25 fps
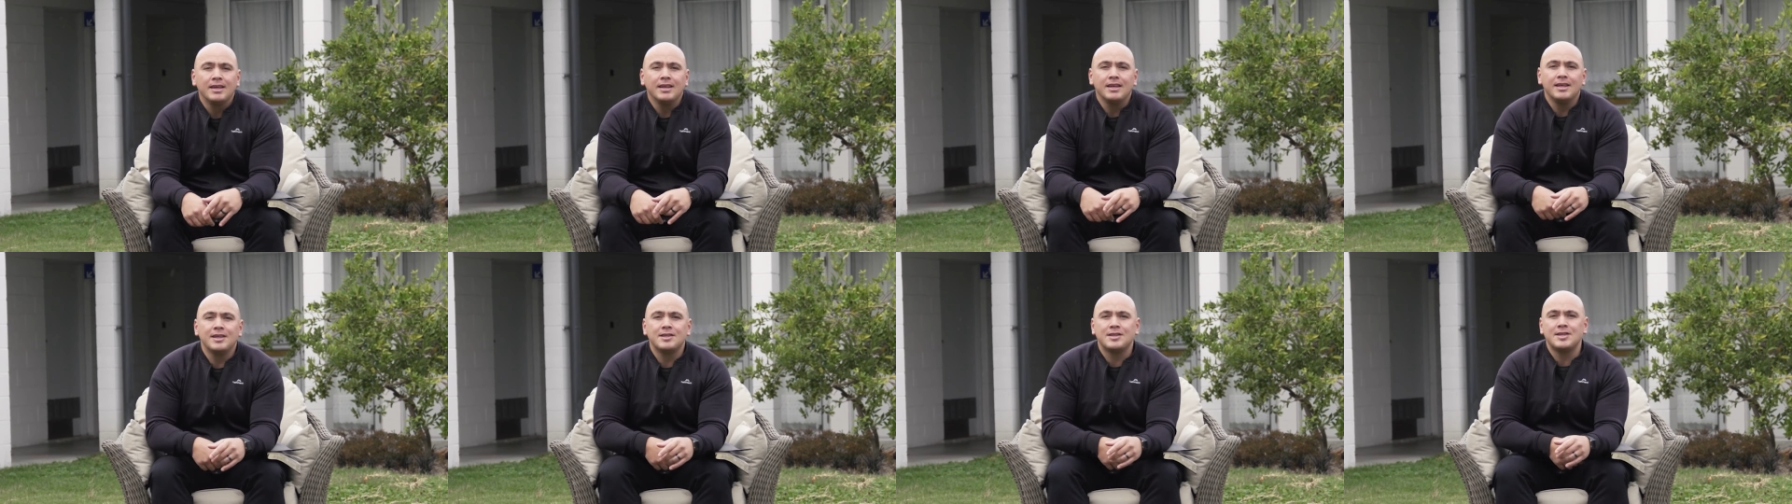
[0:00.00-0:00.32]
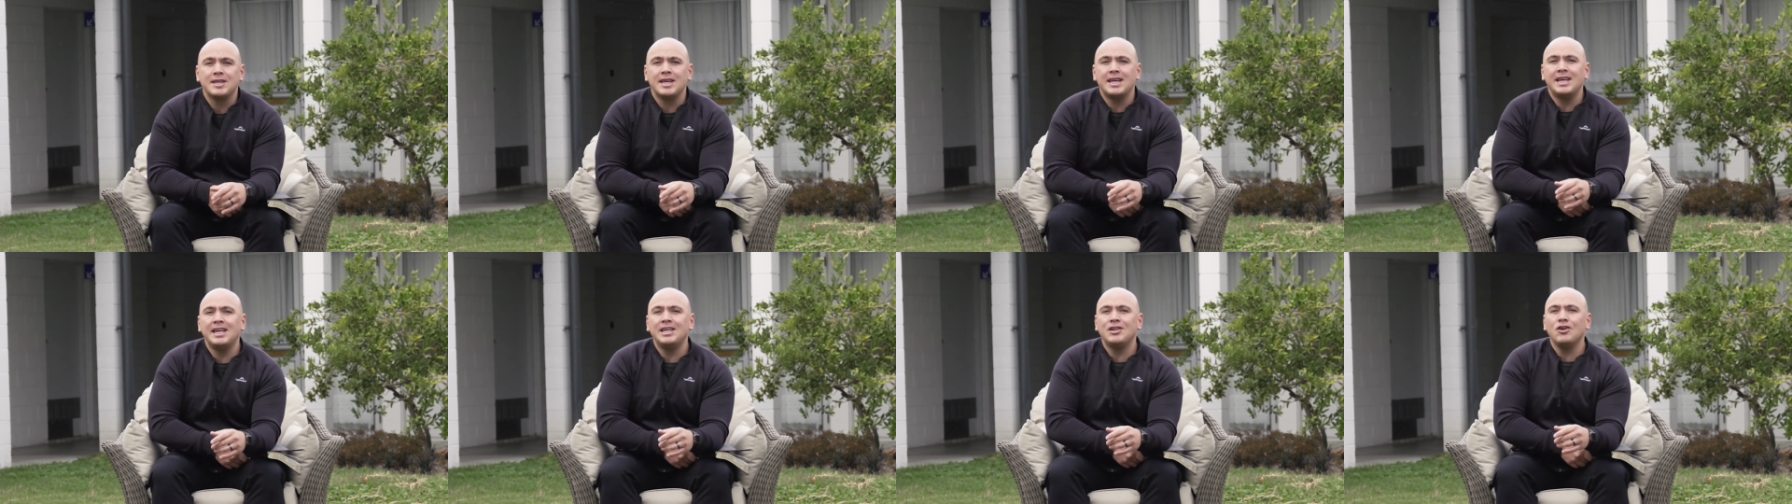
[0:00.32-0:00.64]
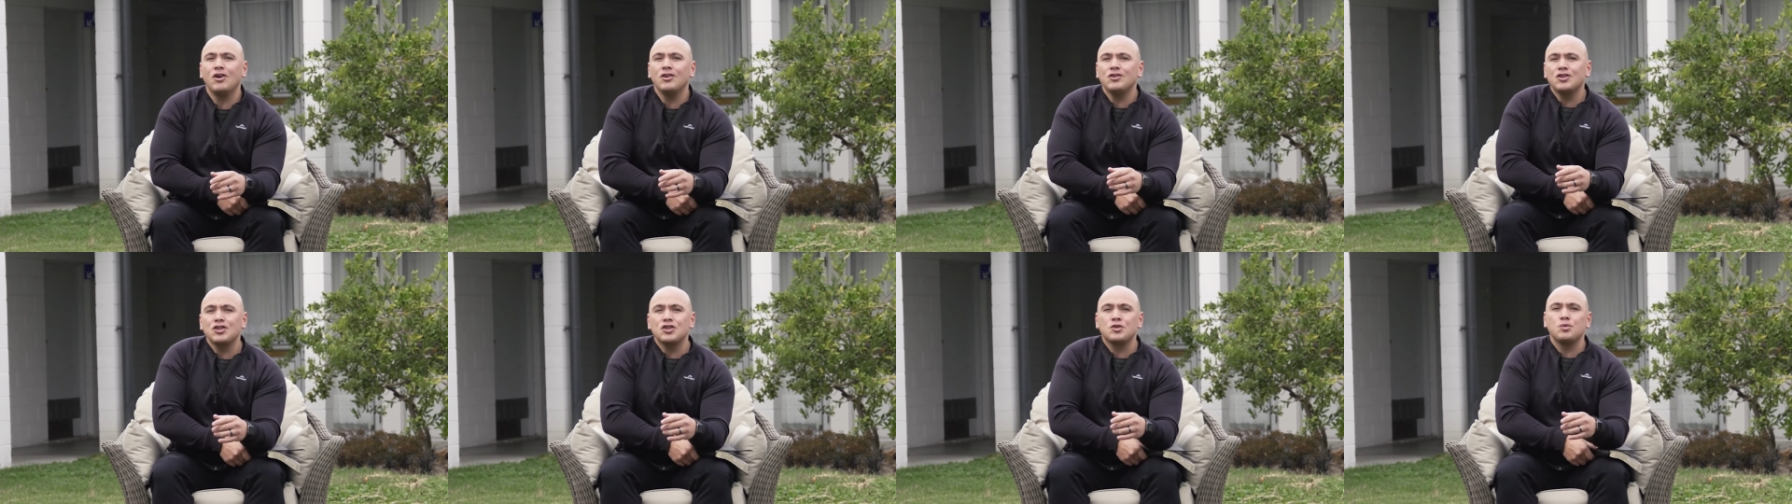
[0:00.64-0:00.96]
You see, He
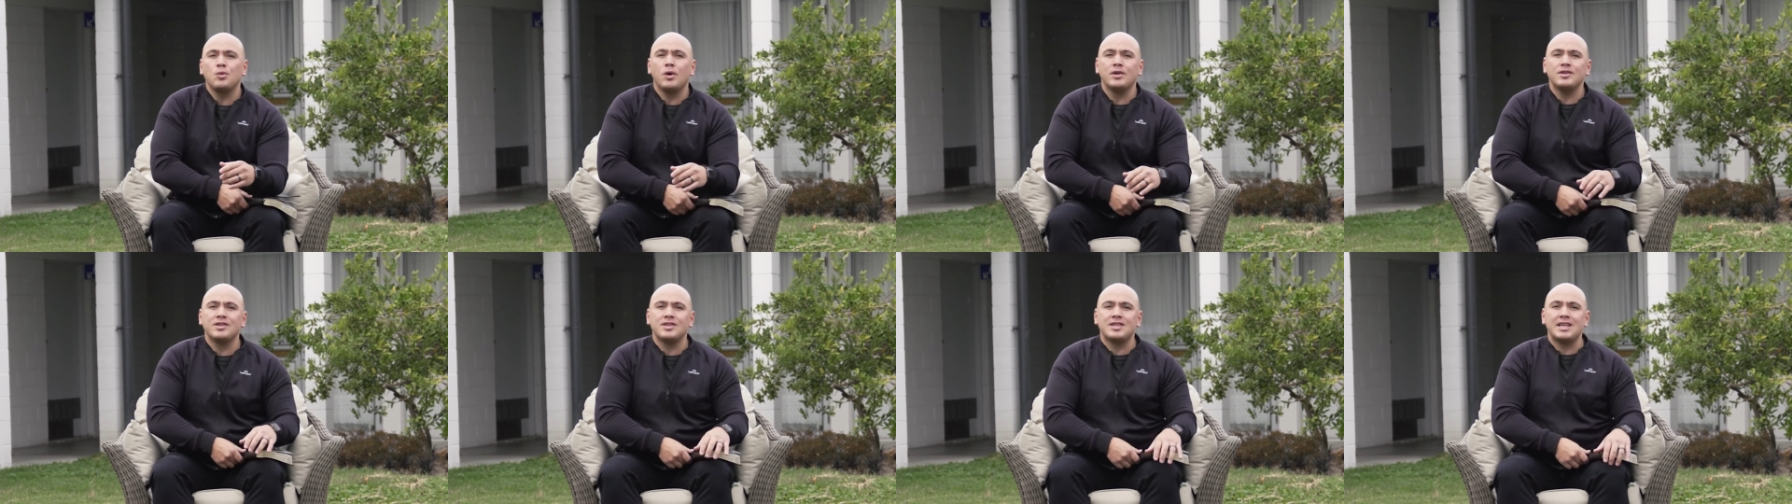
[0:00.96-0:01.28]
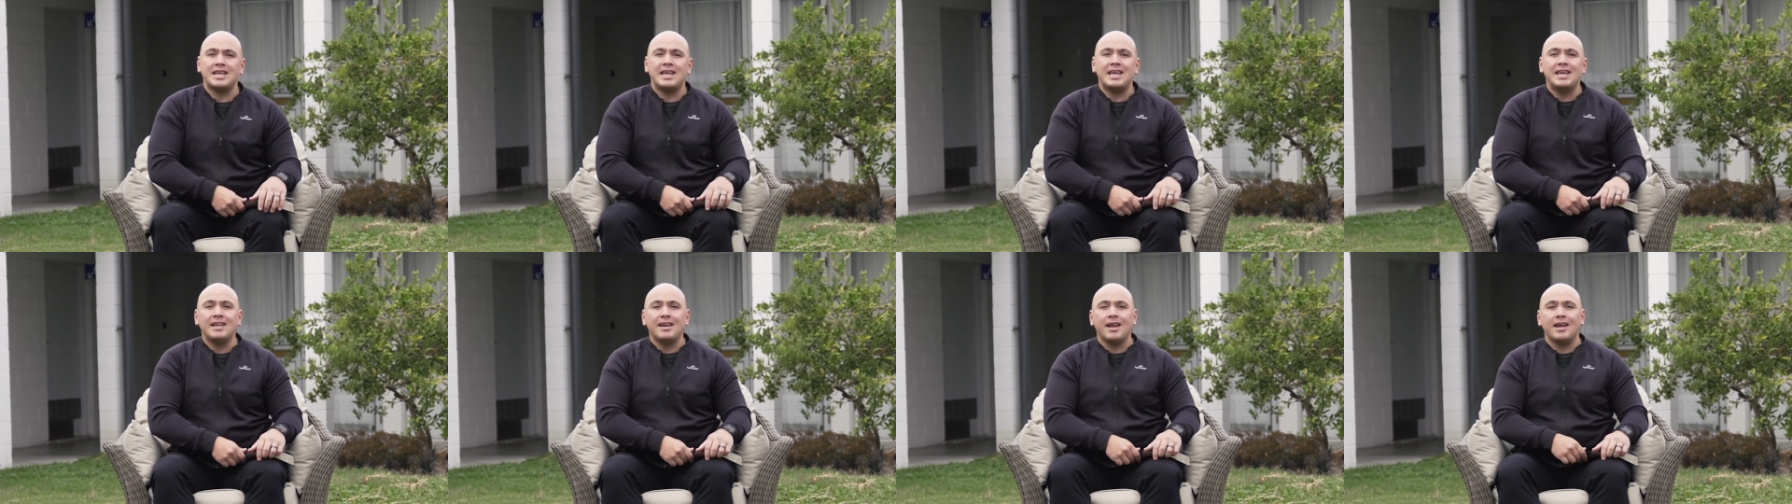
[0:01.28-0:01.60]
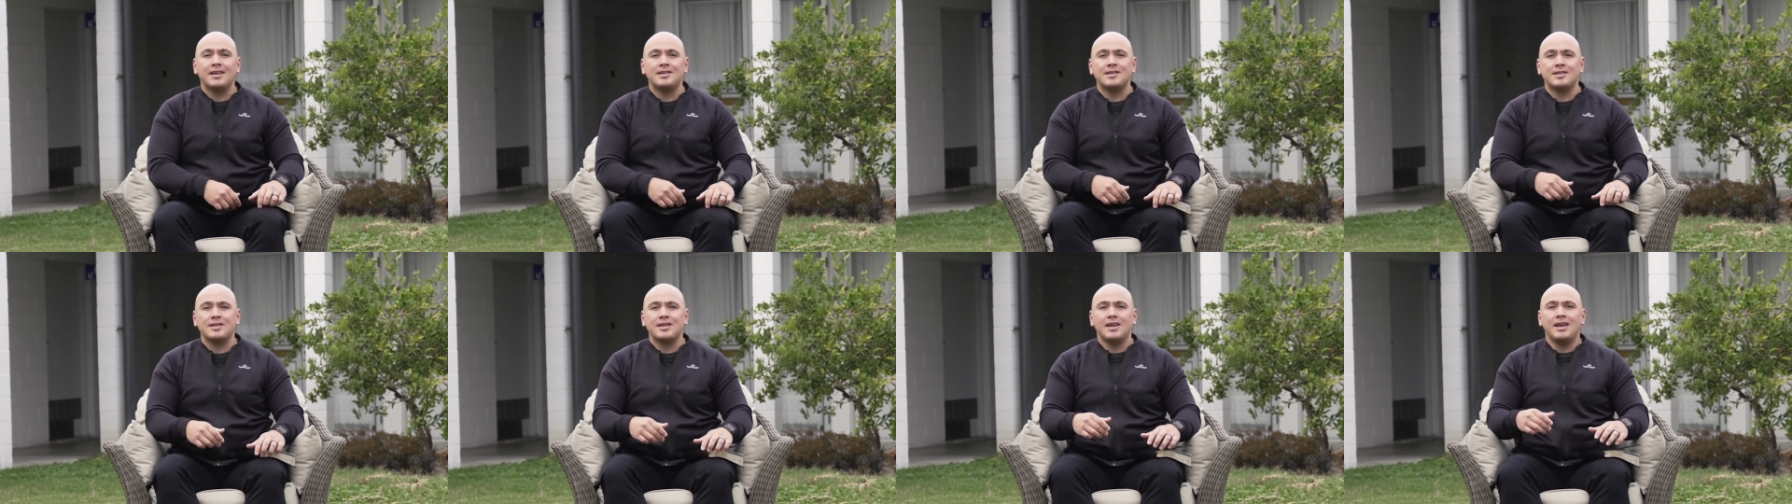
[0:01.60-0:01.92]
not just wants to heal
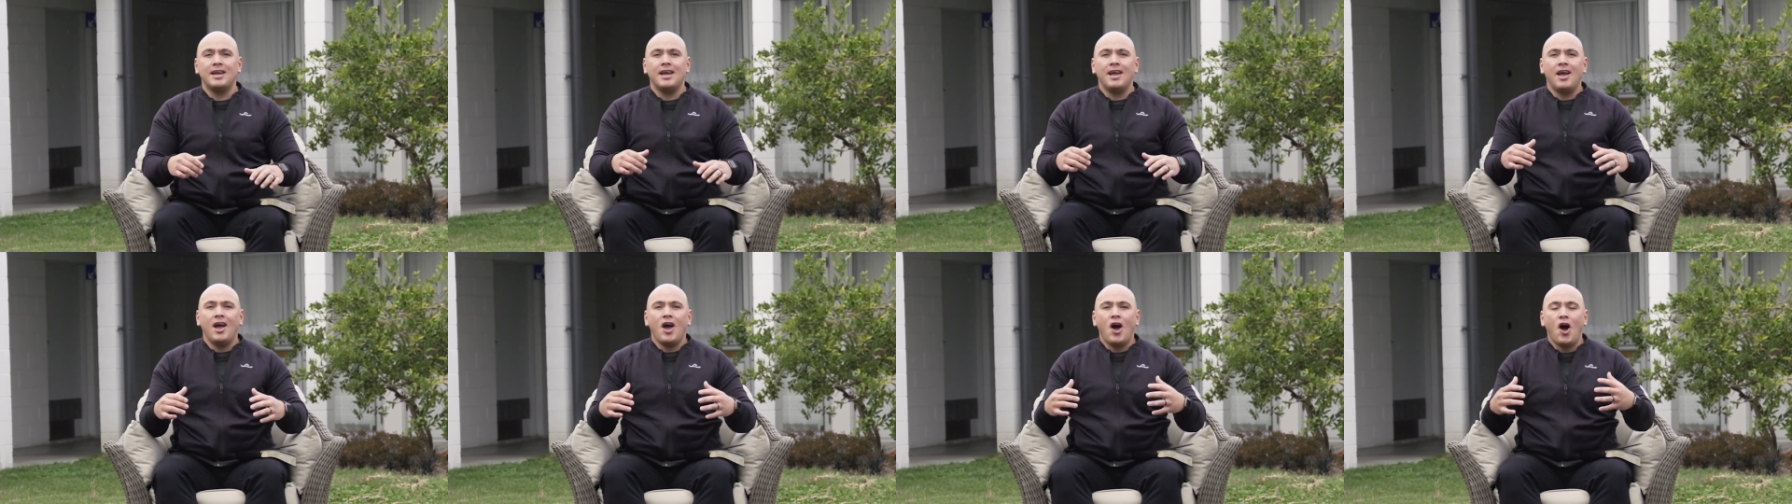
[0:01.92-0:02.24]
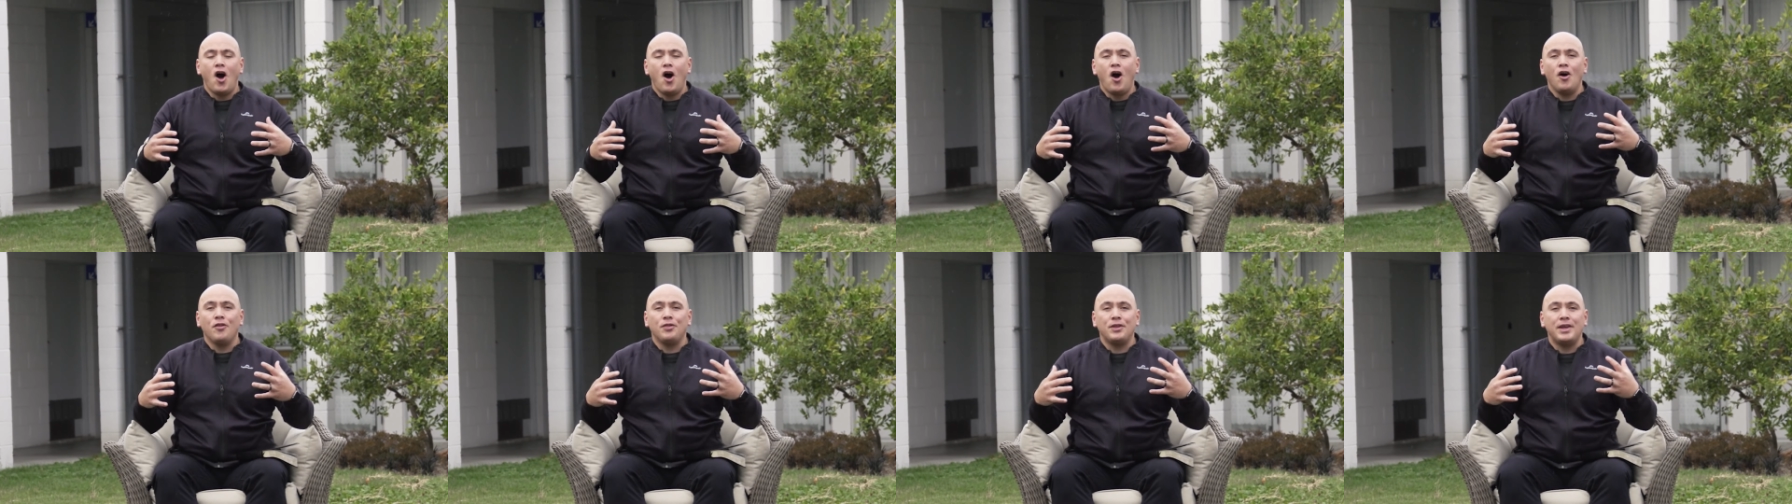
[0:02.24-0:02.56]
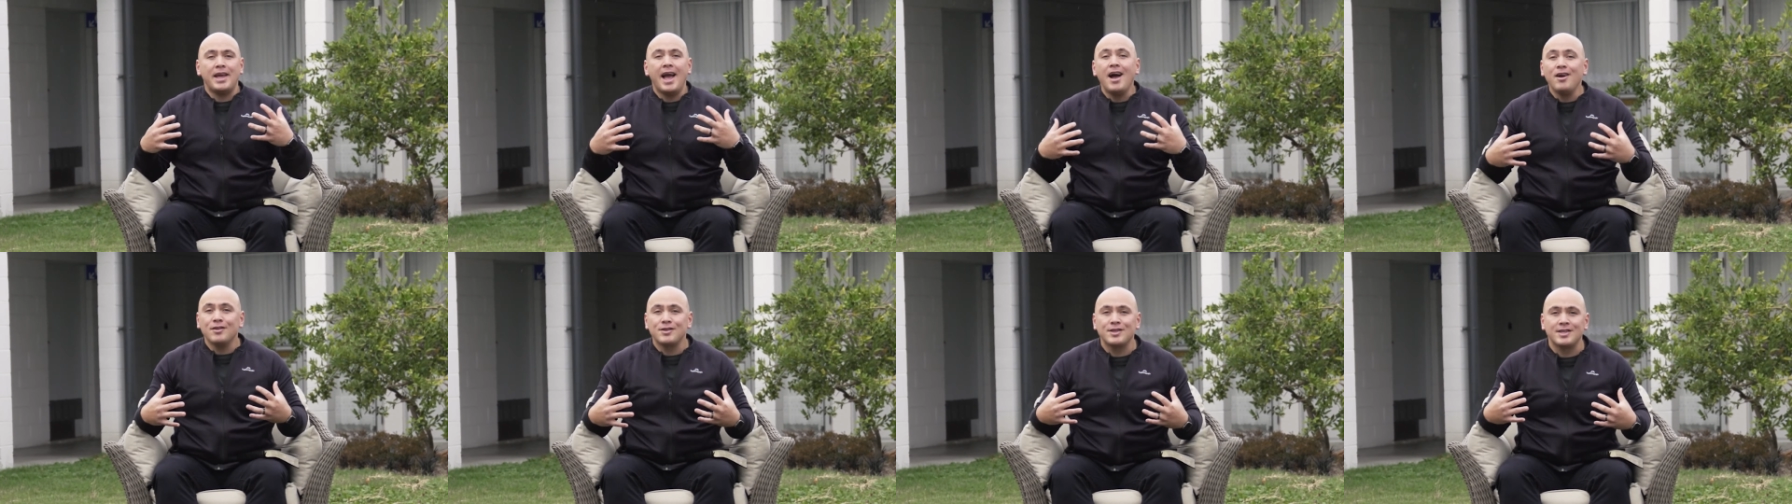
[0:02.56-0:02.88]
us on
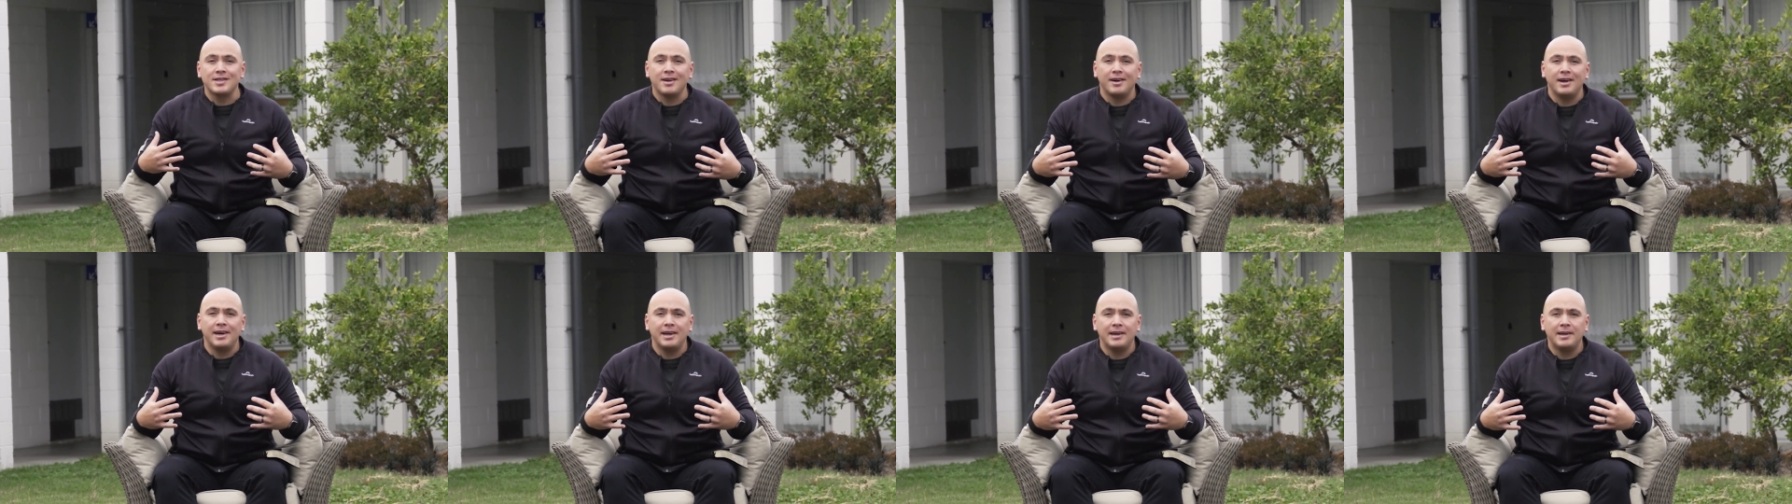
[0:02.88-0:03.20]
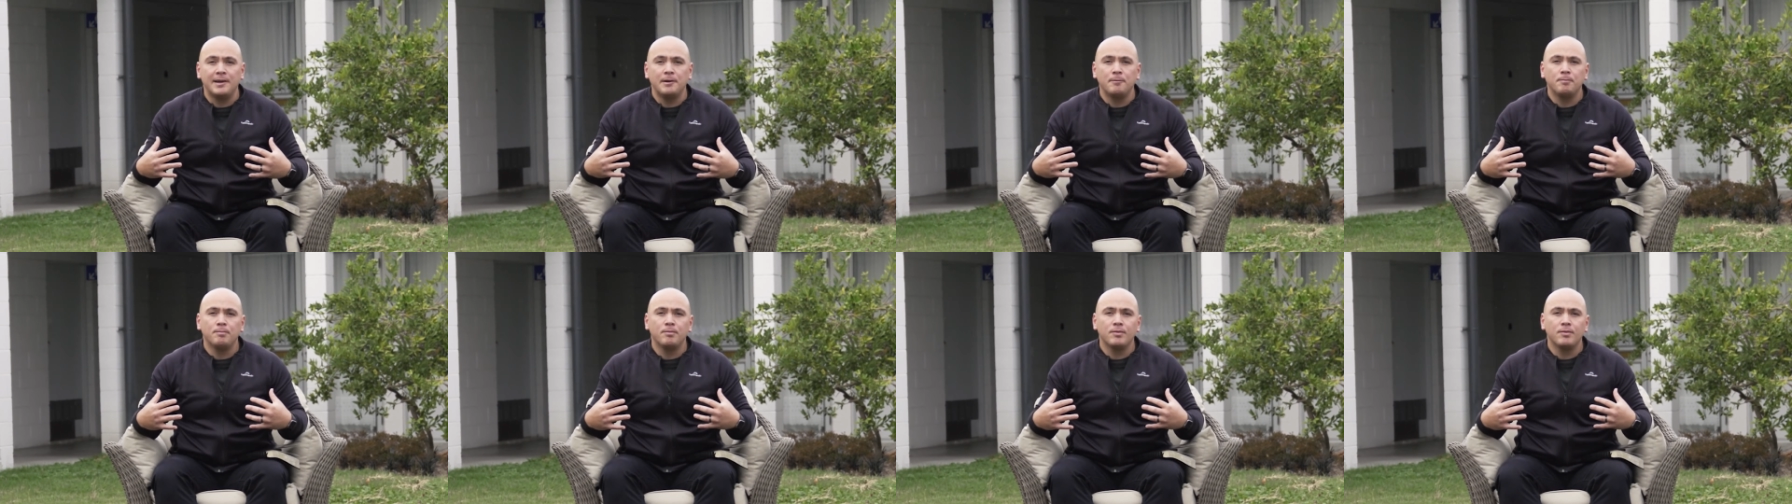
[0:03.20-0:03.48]
the outside,